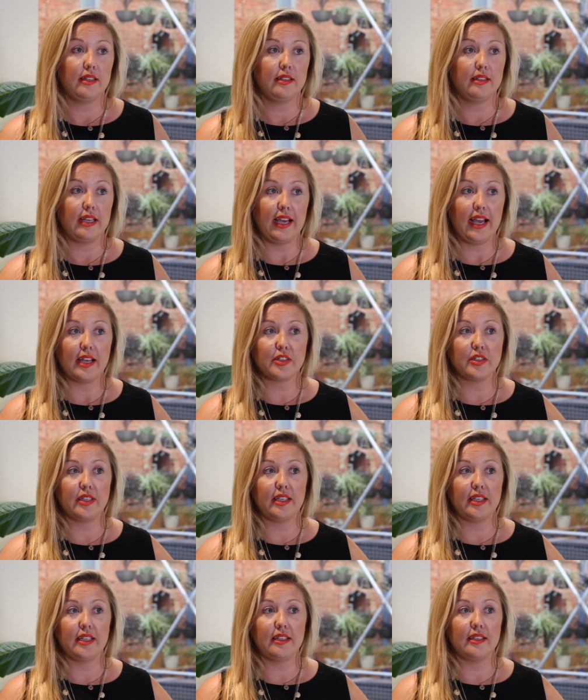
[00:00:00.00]
that
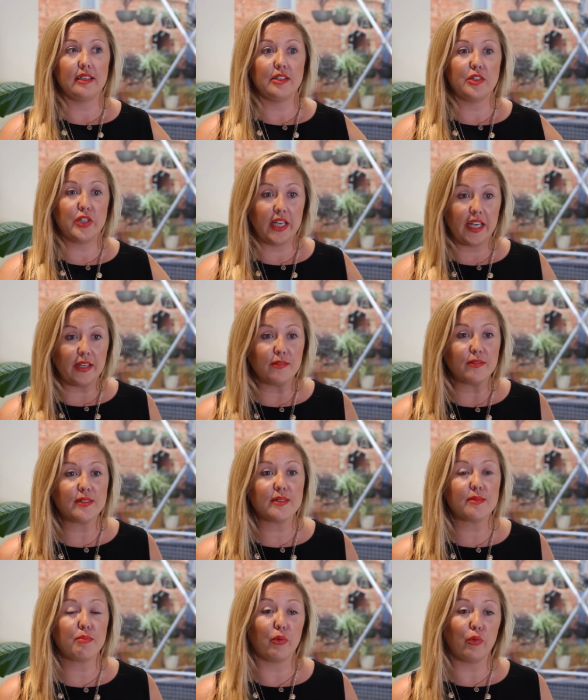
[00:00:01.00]
actually
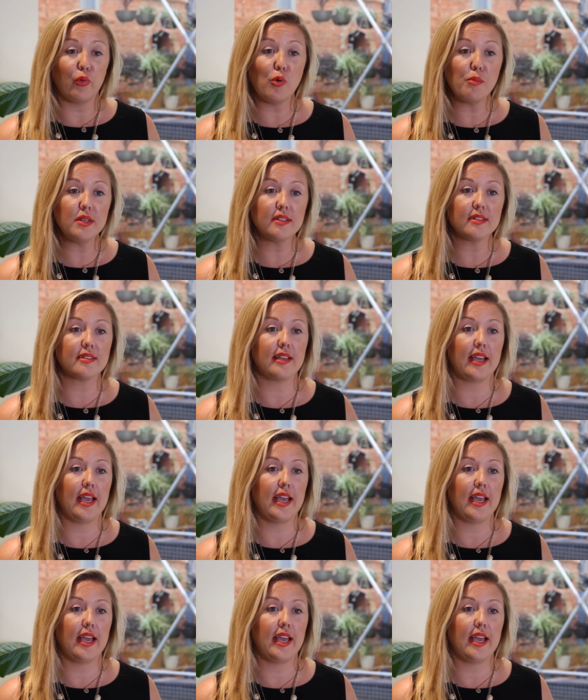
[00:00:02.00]
achieves performance